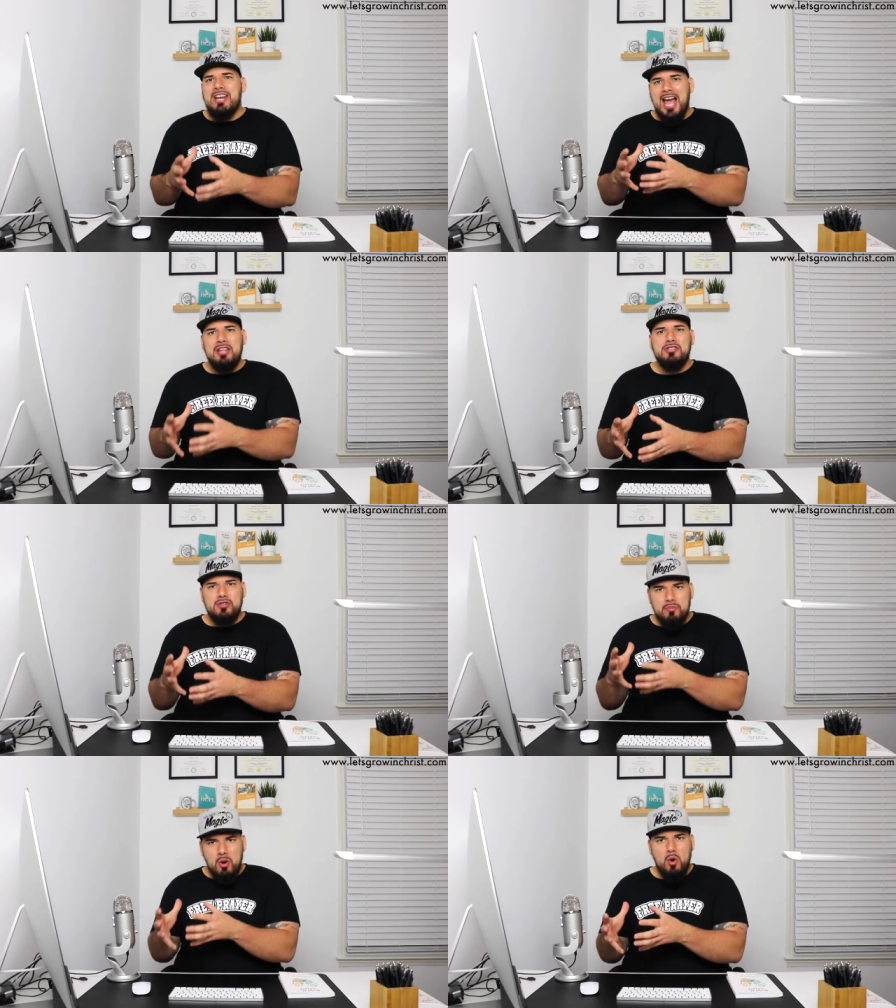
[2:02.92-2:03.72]
not
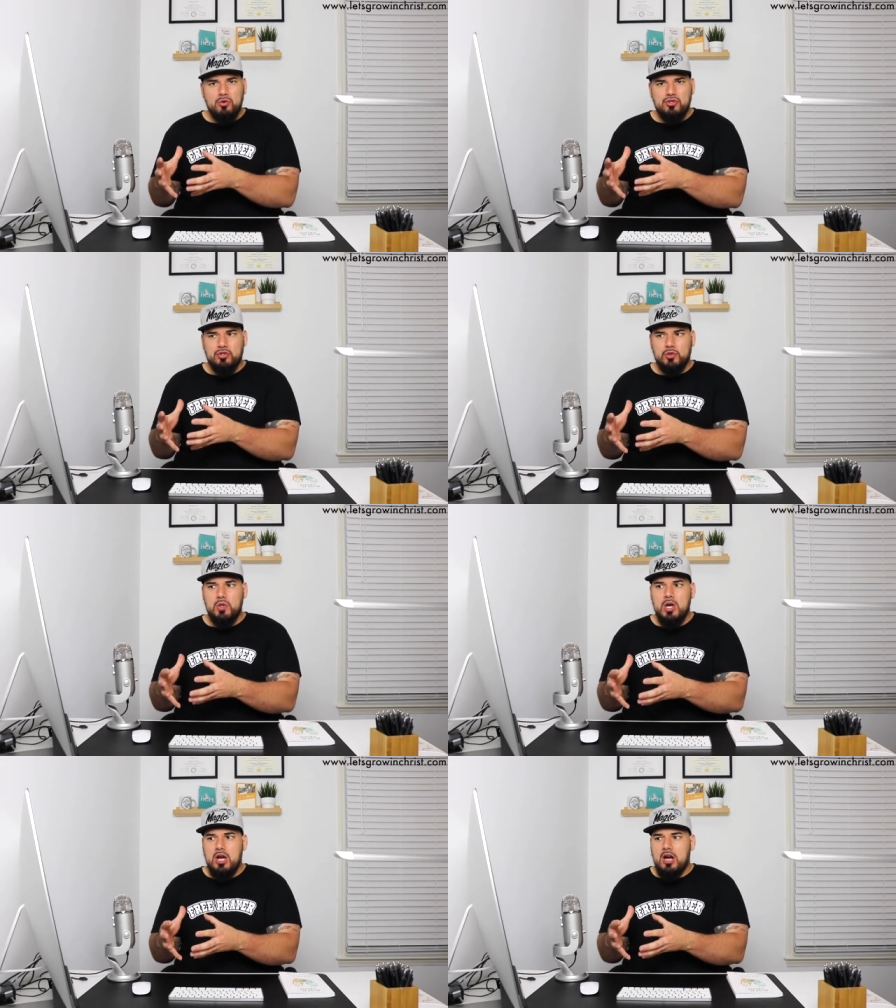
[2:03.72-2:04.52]
supposed
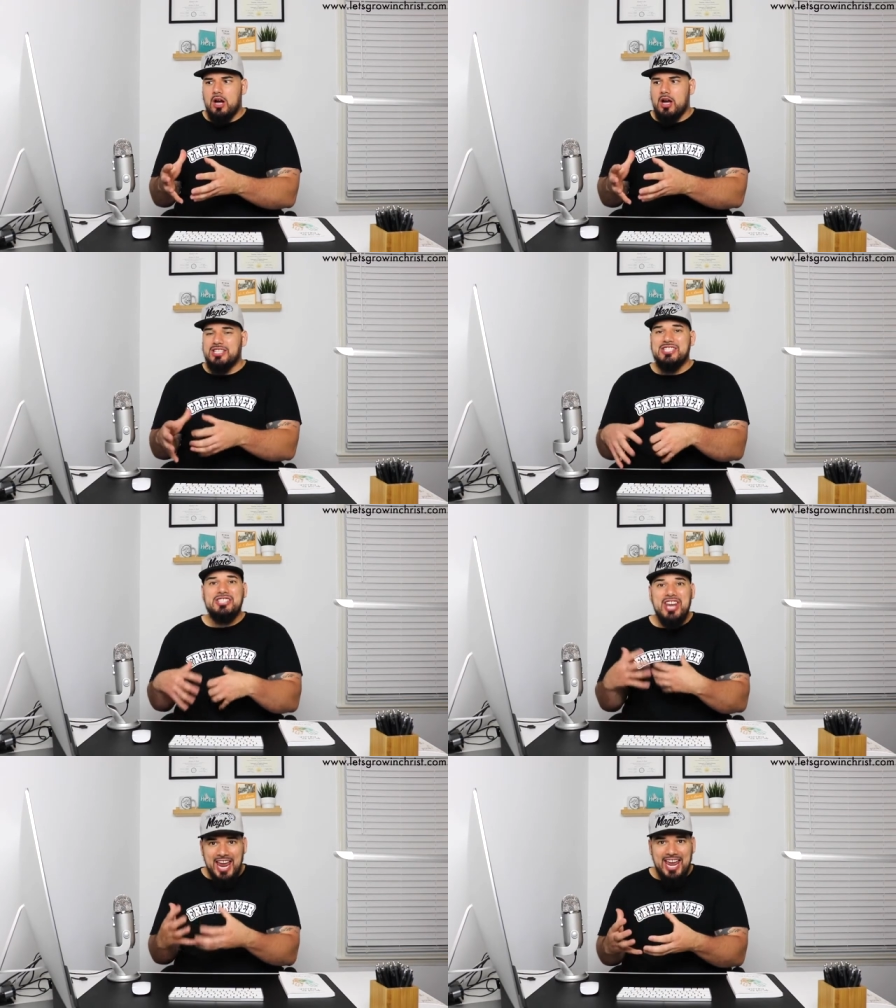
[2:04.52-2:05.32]
to uh,
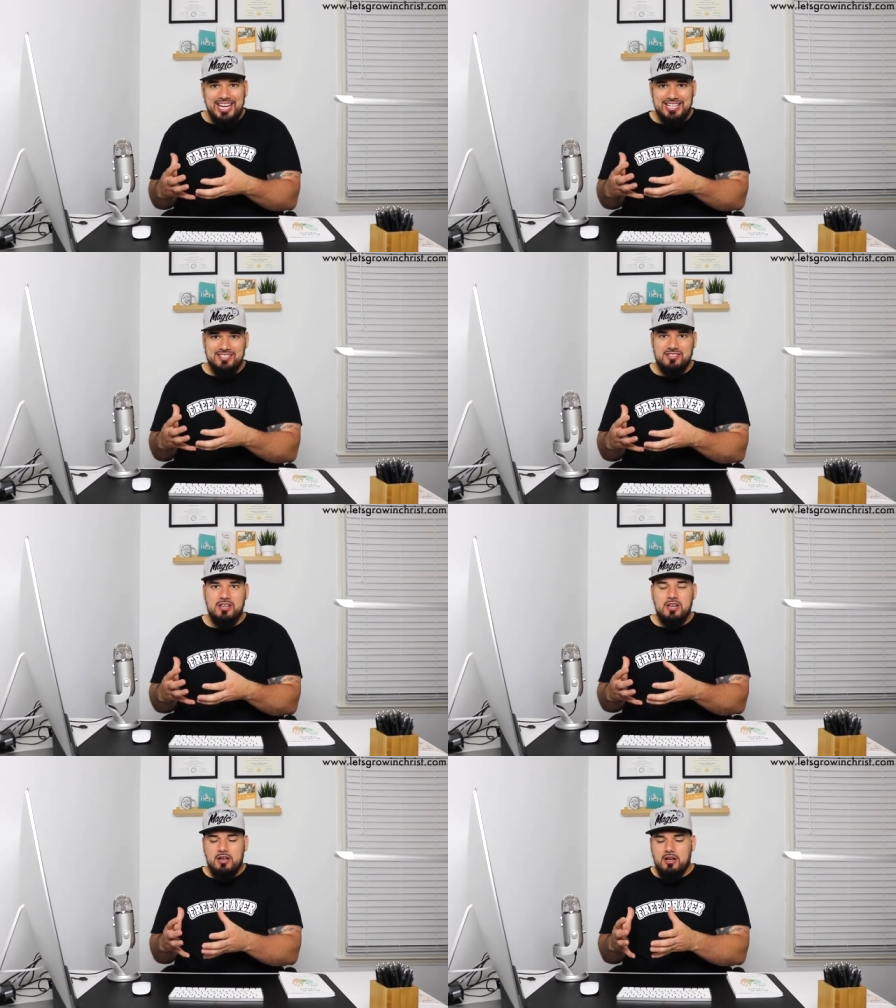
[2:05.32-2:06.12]
change.